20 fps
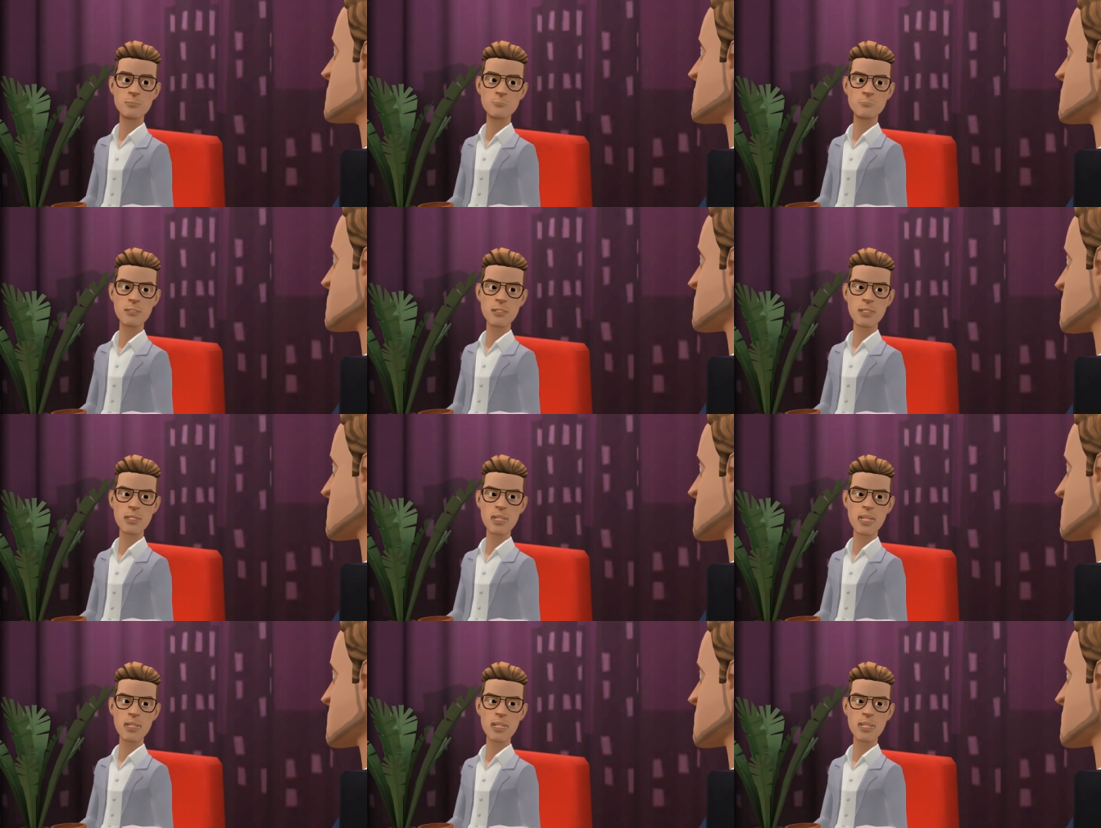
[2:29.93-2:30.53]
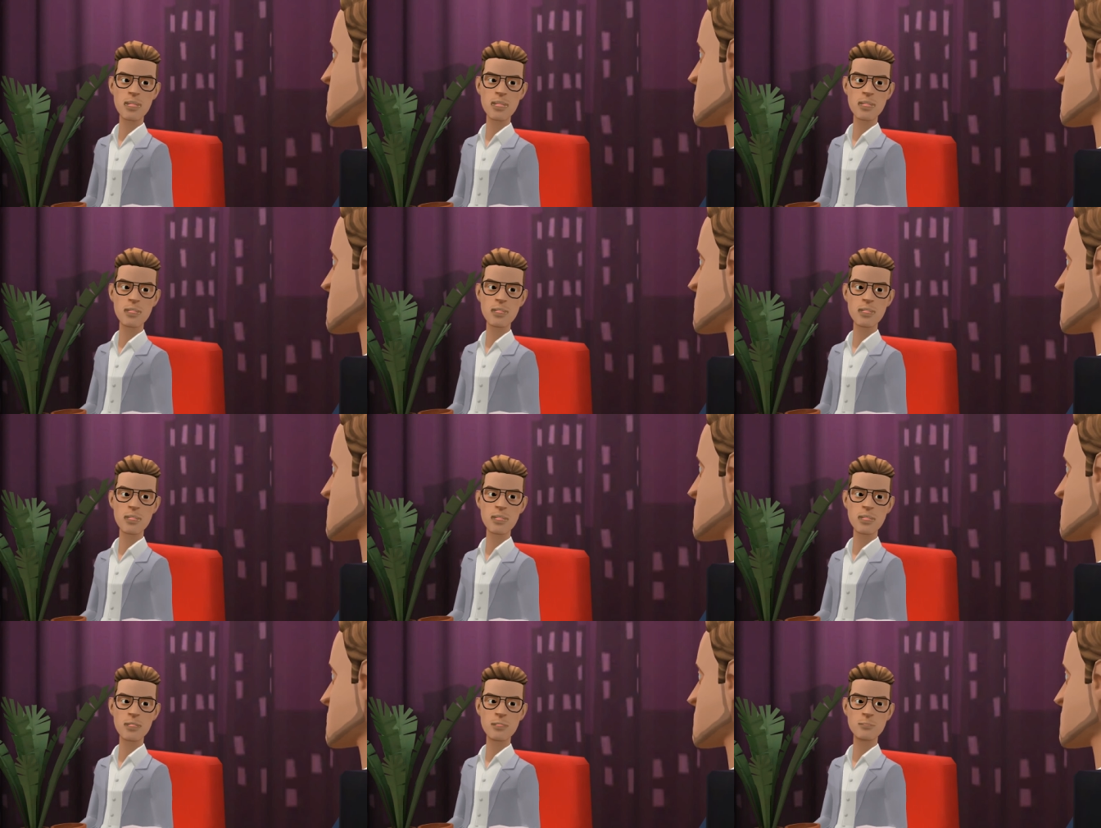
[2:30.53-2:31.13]
But here's the
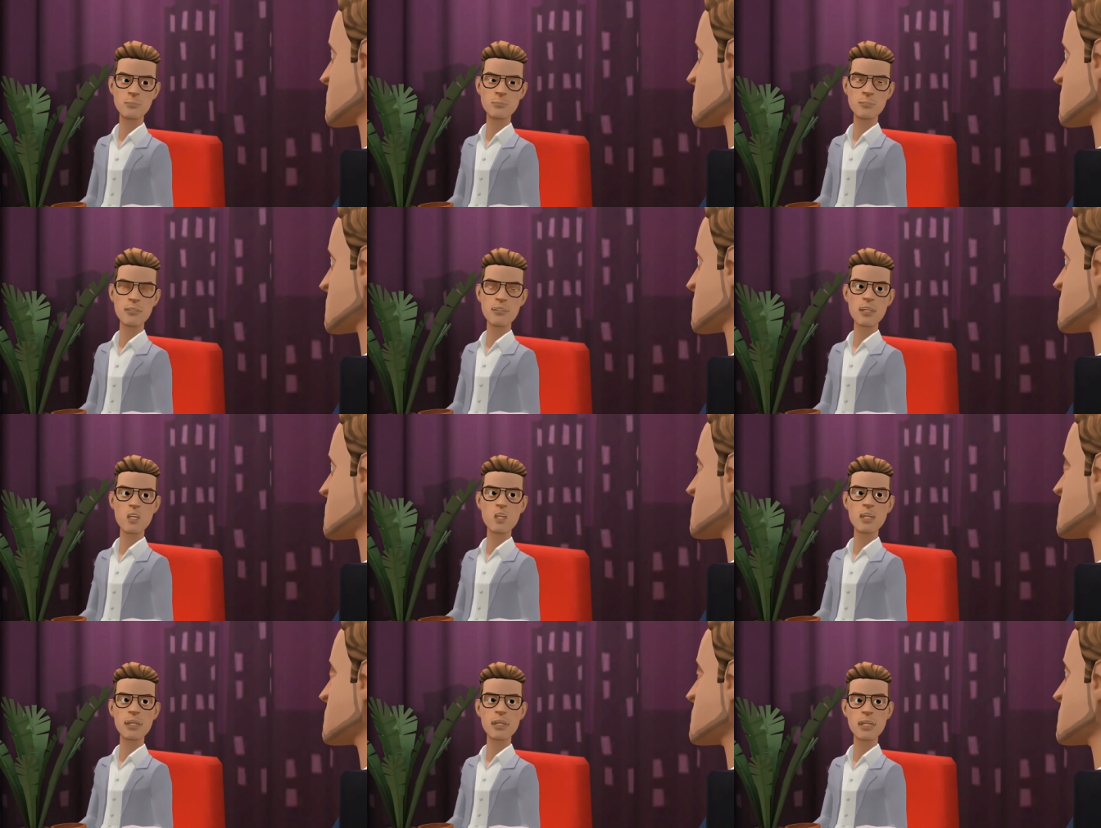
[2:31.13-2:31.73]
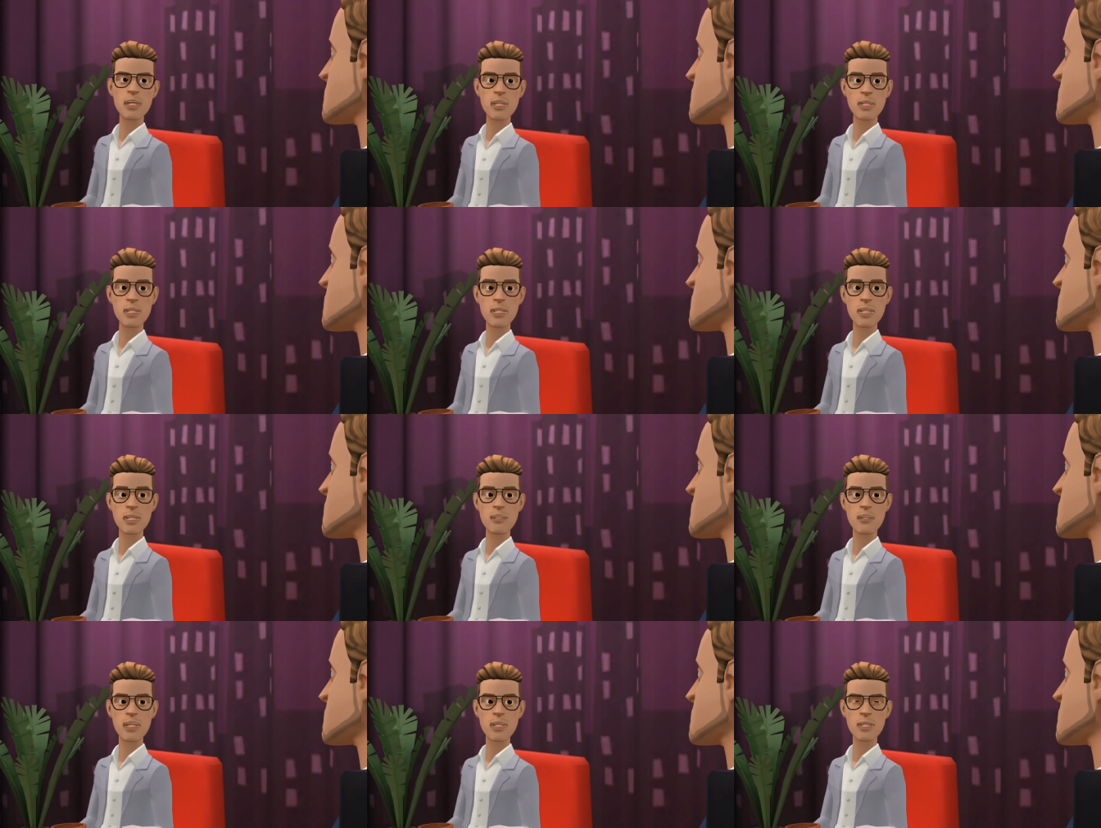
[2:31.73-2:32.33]
catch, if you think
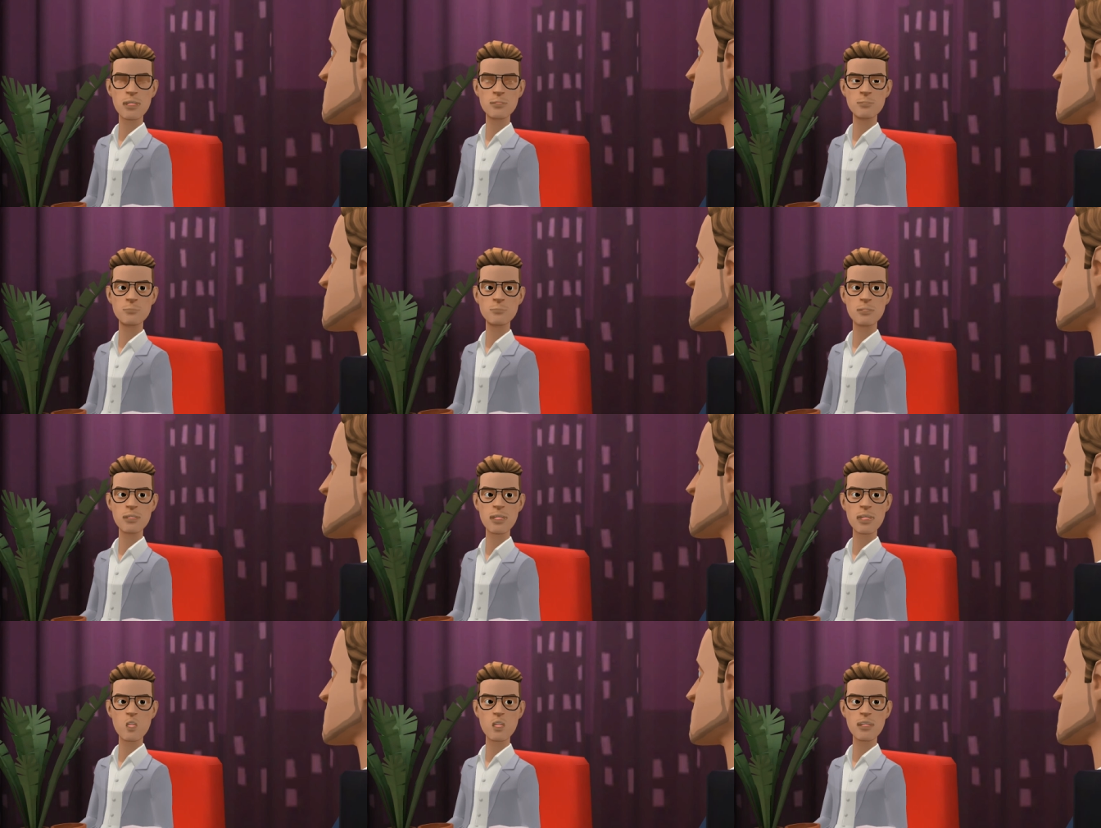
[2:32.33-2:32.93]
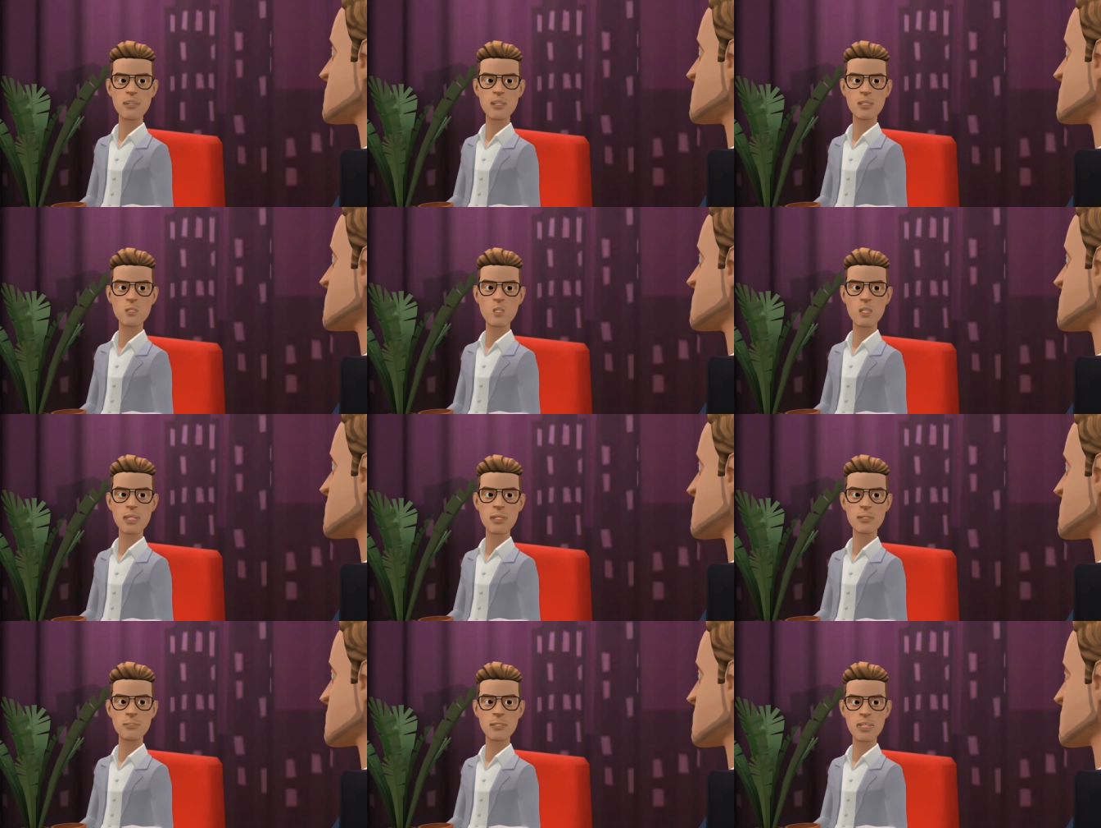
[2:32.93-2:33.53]
negatively, the
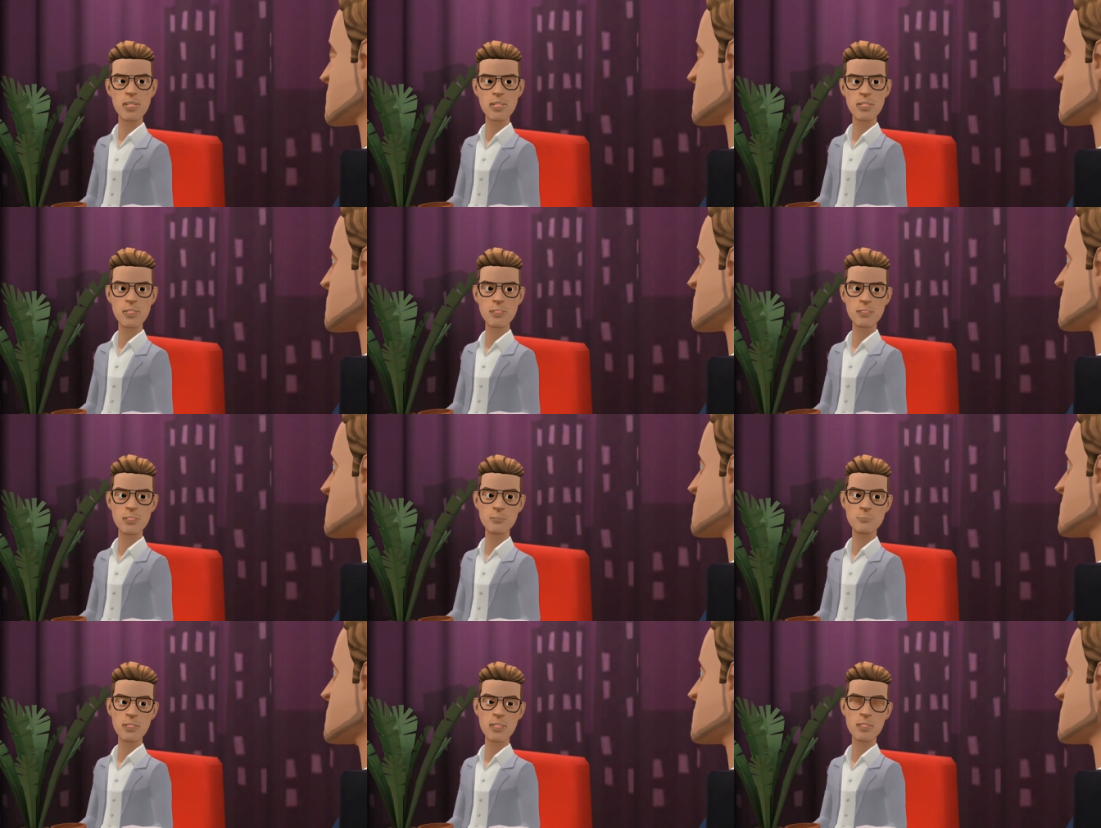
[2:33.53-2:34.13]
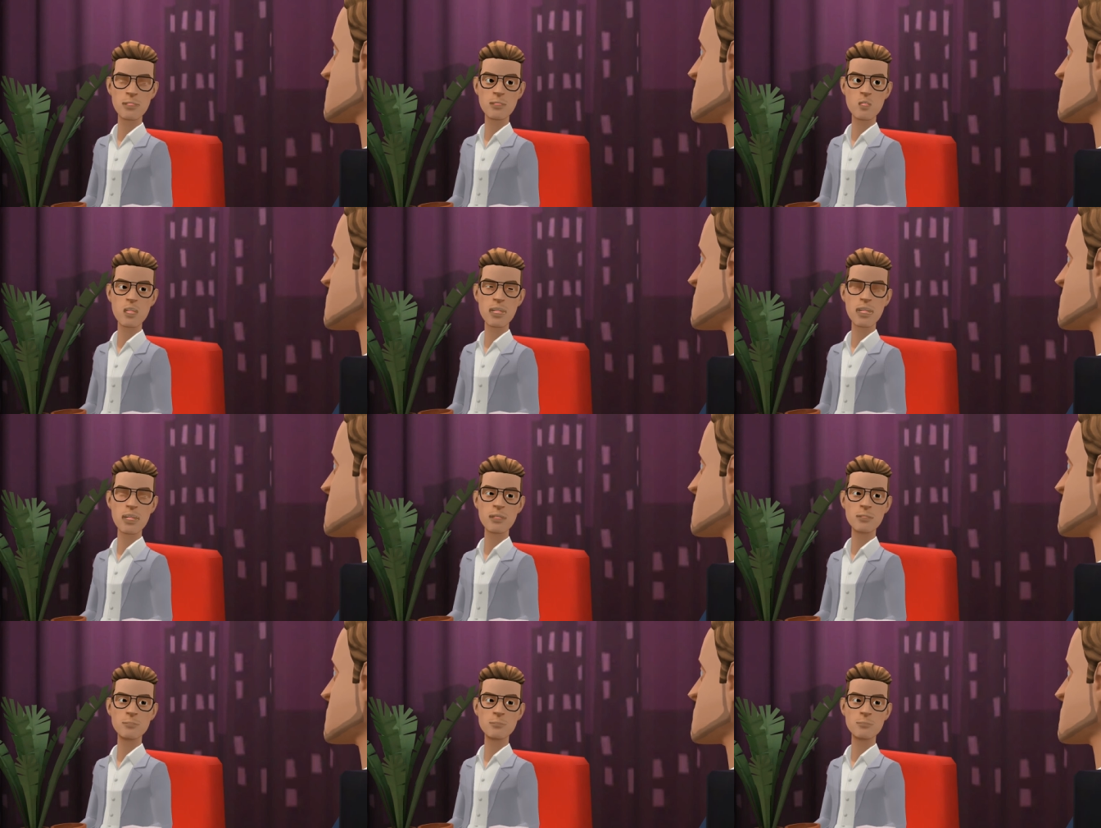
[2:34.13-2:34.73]
universe will make that happen as
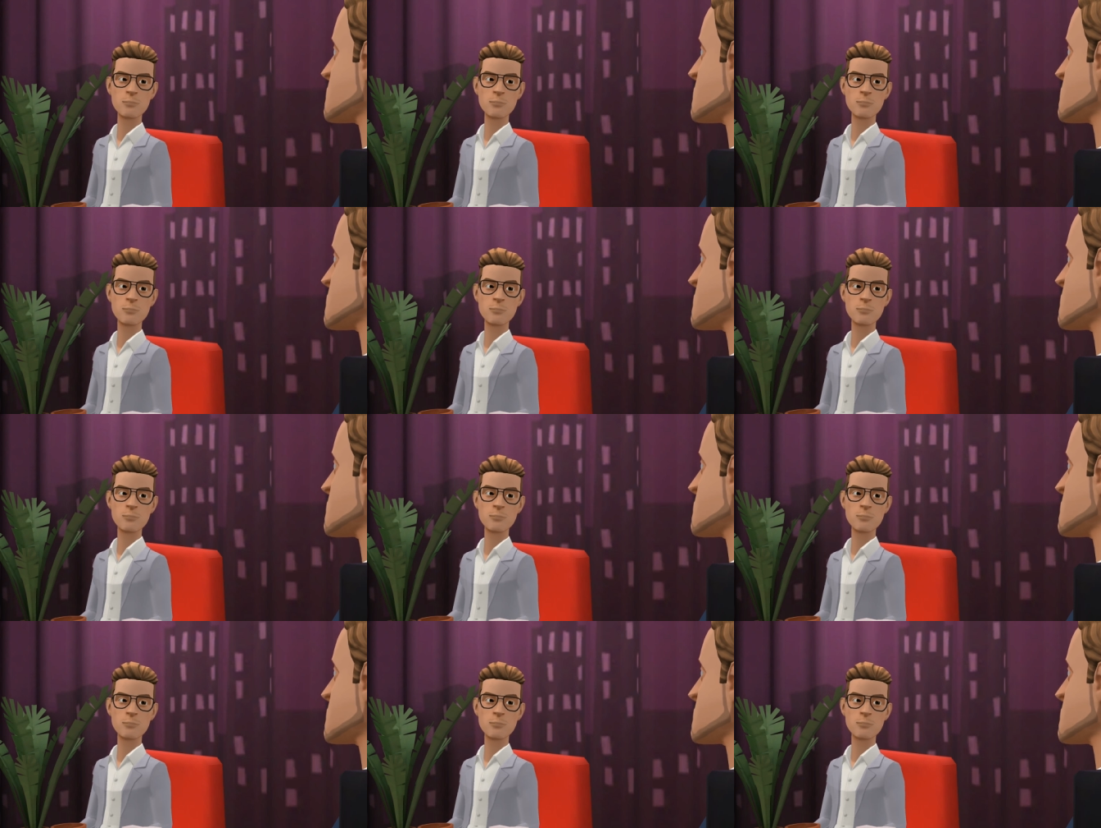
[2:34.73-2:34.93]
well.